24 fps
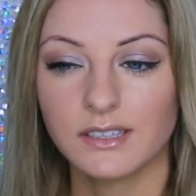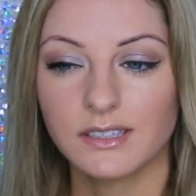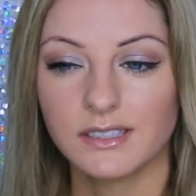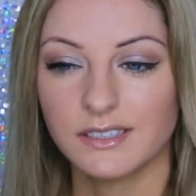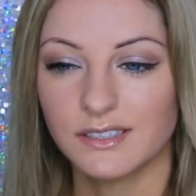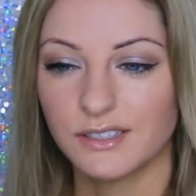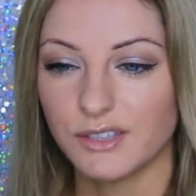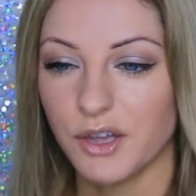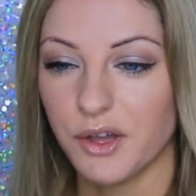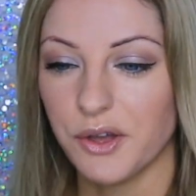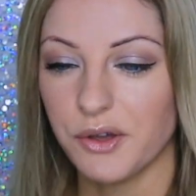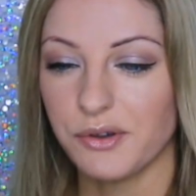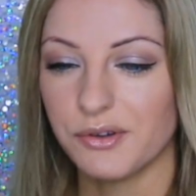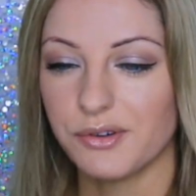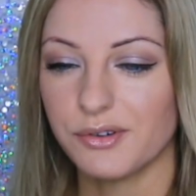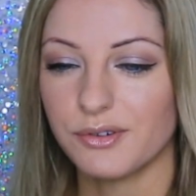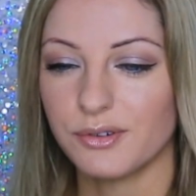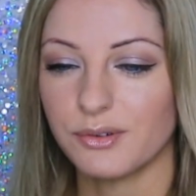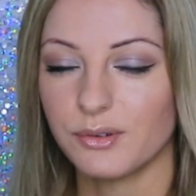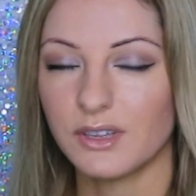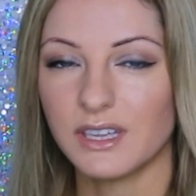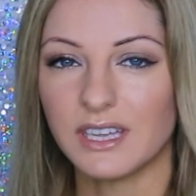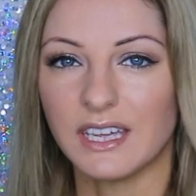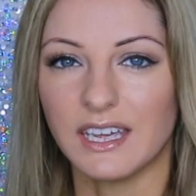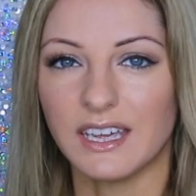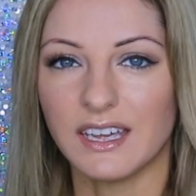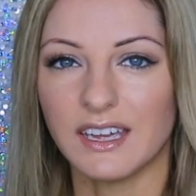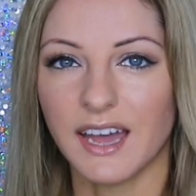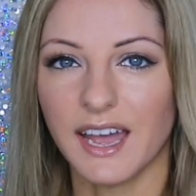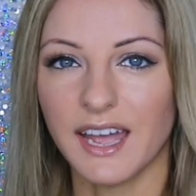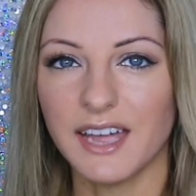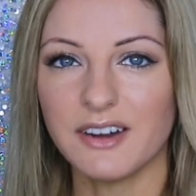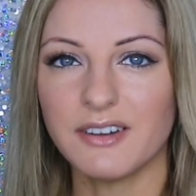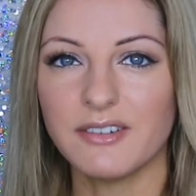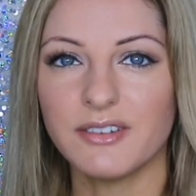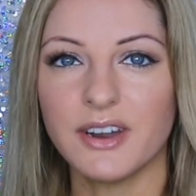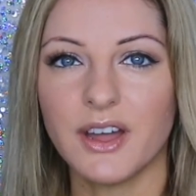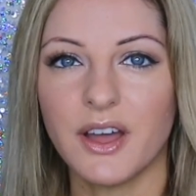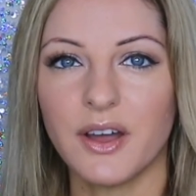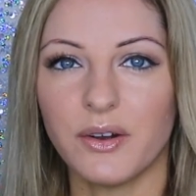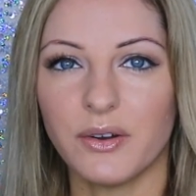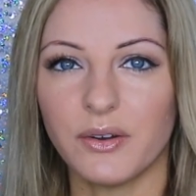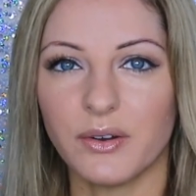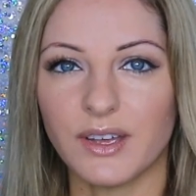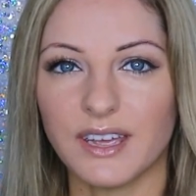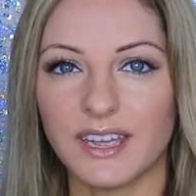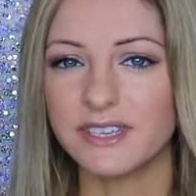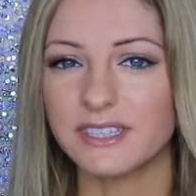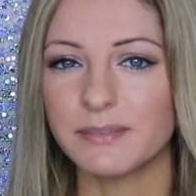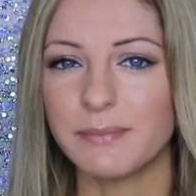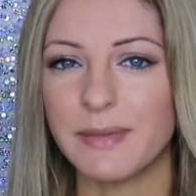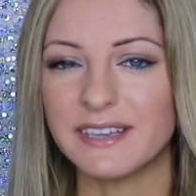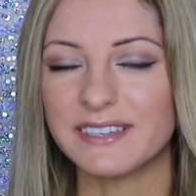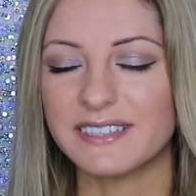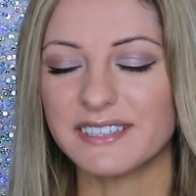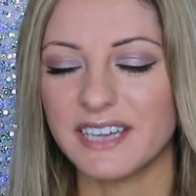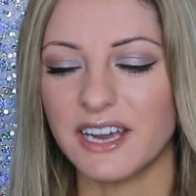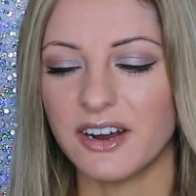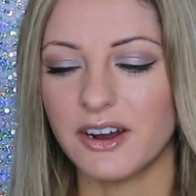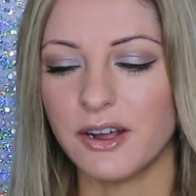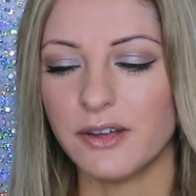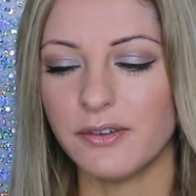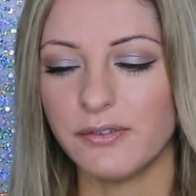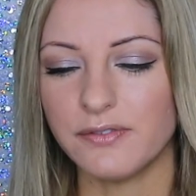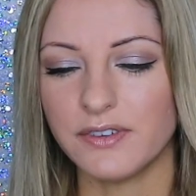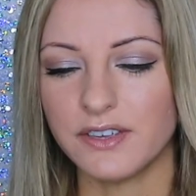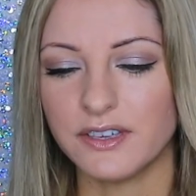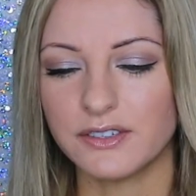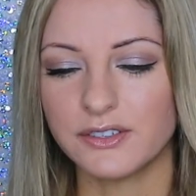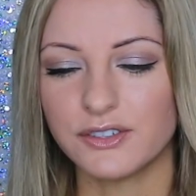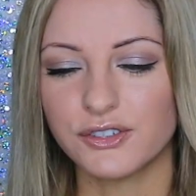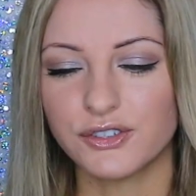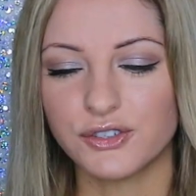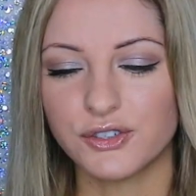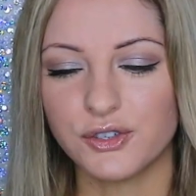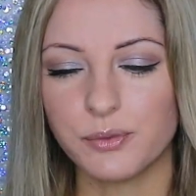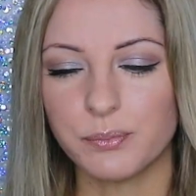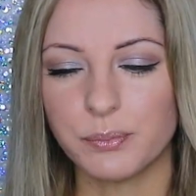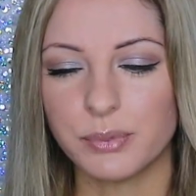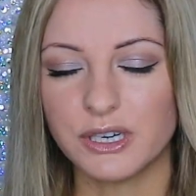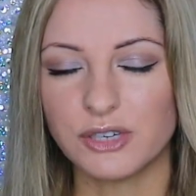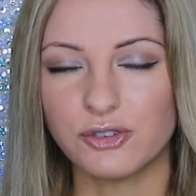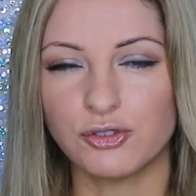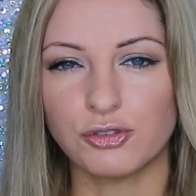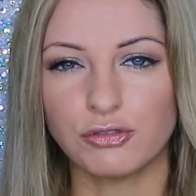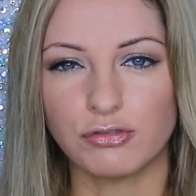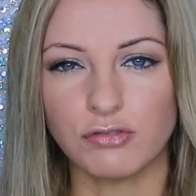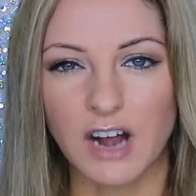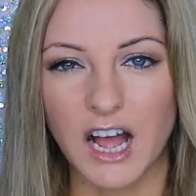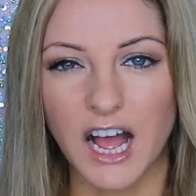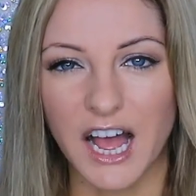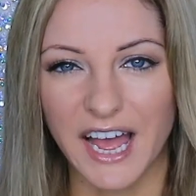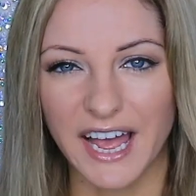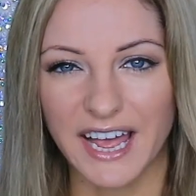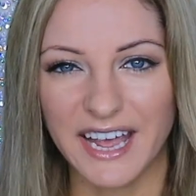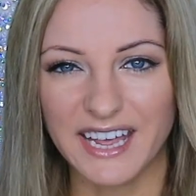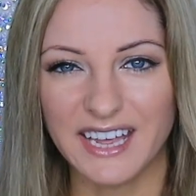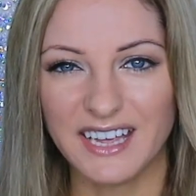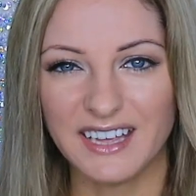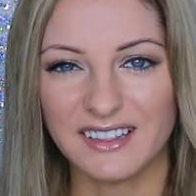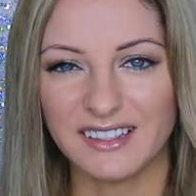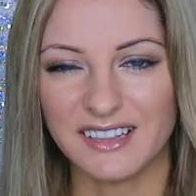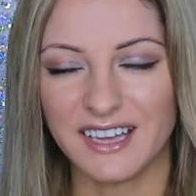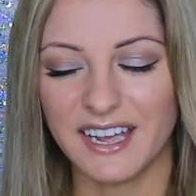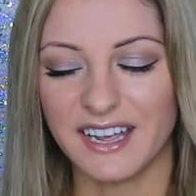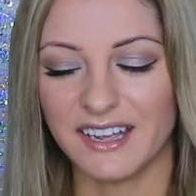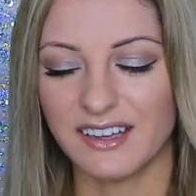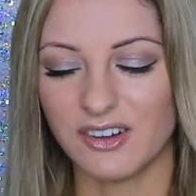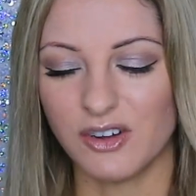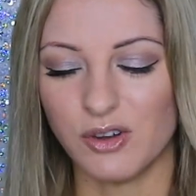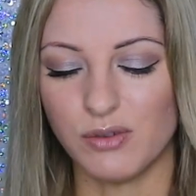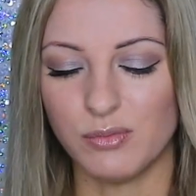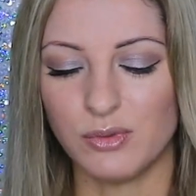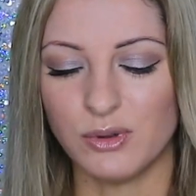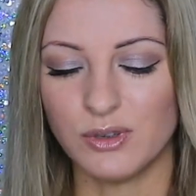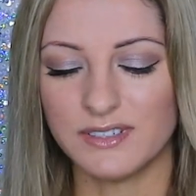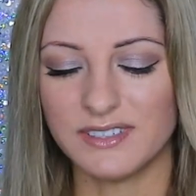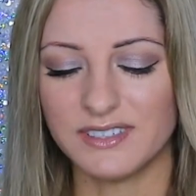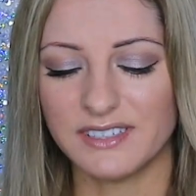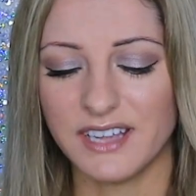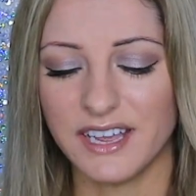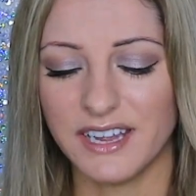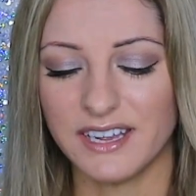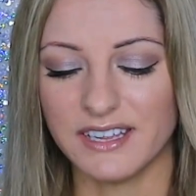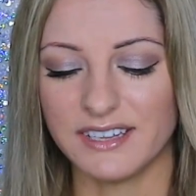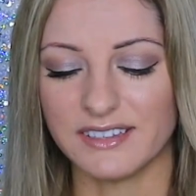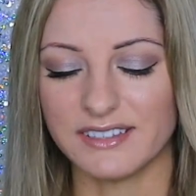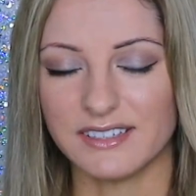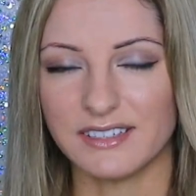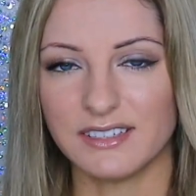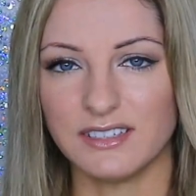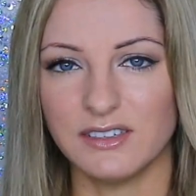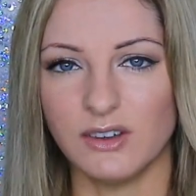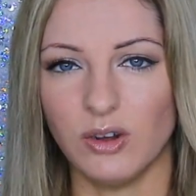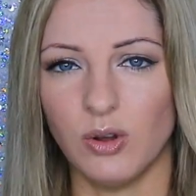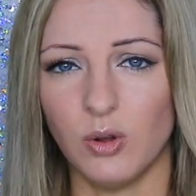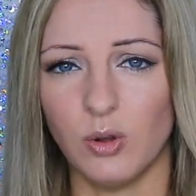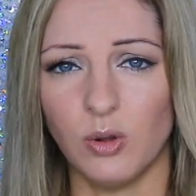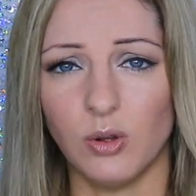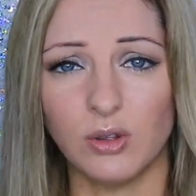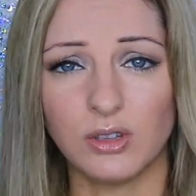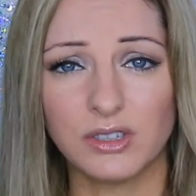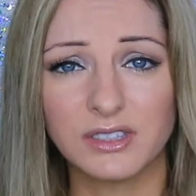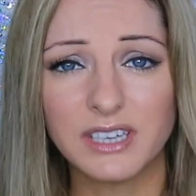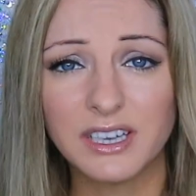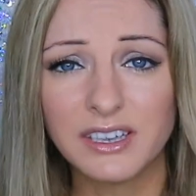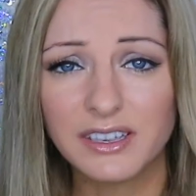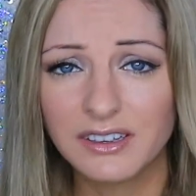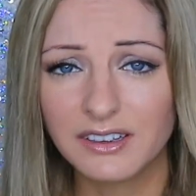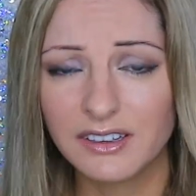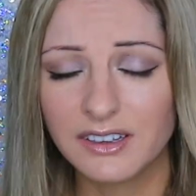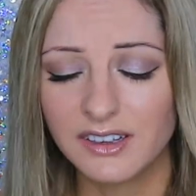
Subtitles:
So, I don't know. This mascara feels super dry, like almost like it's old.